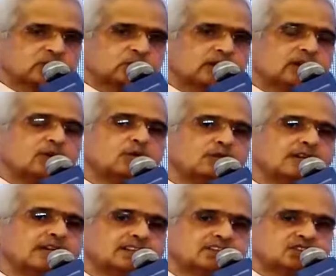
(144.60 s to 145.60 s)
world
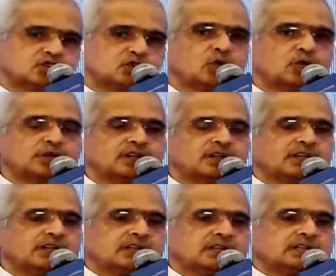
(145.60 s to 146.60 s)
over has shown
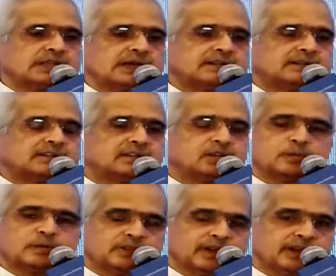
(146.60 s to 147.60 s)
that it
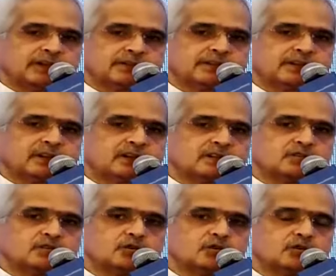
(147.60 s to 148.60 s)
will be very
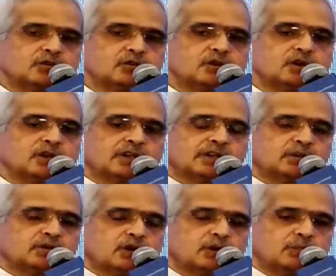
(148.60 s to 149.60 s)
difficult to,
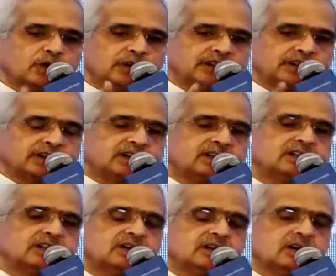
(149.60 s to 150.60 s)
you know, monitor
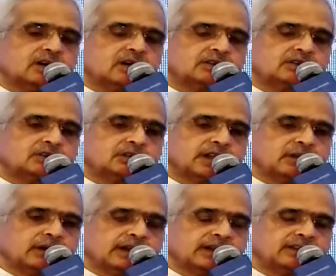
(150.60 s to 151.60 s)
or to
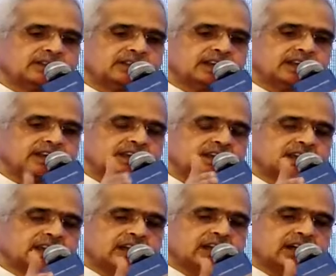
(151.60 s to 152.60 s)
regulate the,
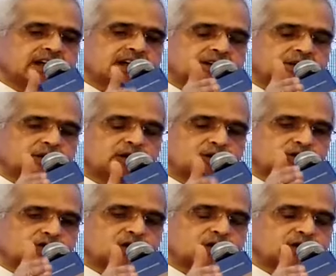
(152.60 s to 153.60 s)
you know,
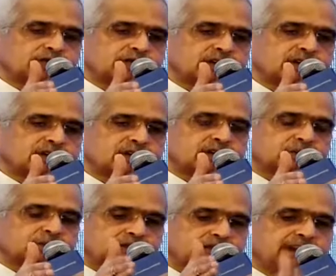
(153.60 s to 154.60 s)
to sort
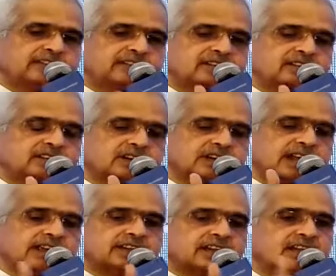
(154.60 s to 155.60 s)
of prevent the
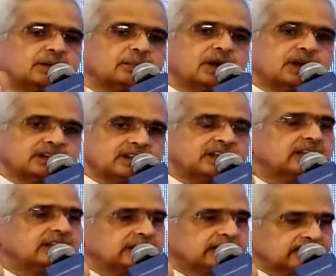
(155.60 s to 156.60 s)
related
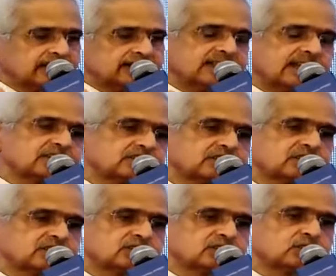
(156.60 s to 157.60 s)
party
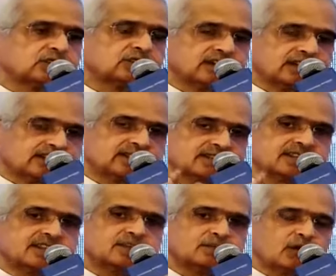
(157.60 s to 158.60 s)
transactions. So the
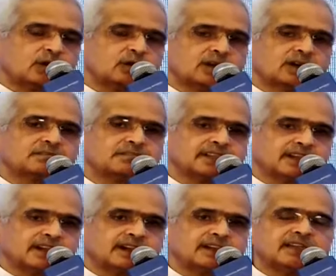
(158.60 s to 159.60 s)
risks involved are
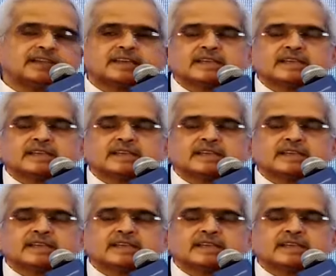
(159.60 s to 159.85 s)
very high.